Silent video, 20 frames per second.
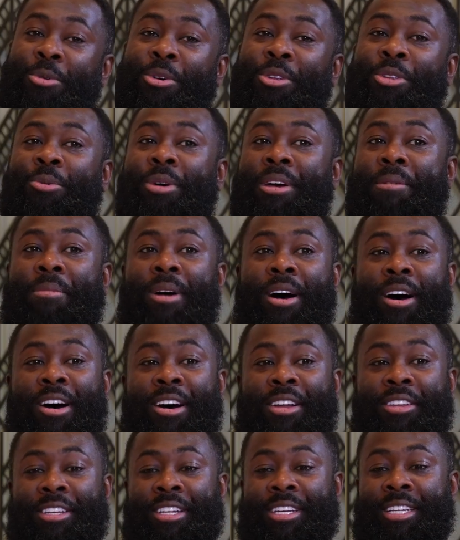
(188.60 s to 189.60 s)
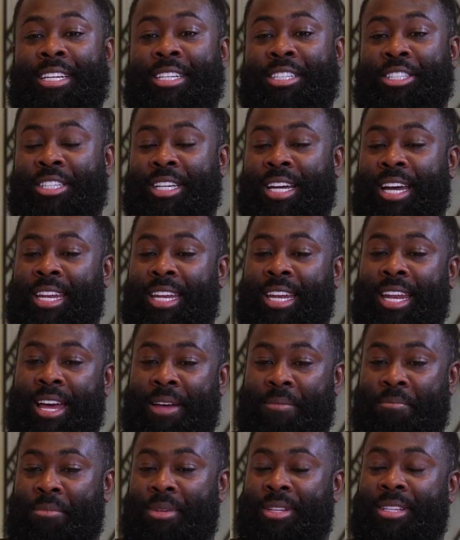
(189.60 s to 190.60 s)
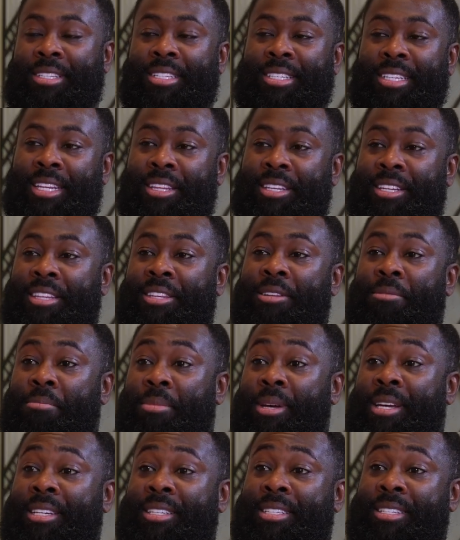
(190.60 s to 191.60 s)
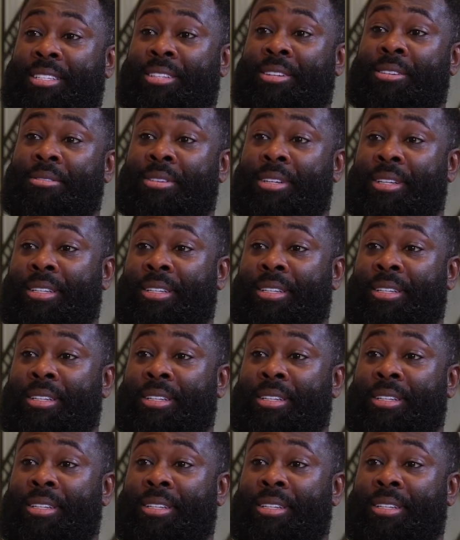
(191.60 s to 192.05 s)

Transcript: Well, the way my aunt did it, she had like mince in the base of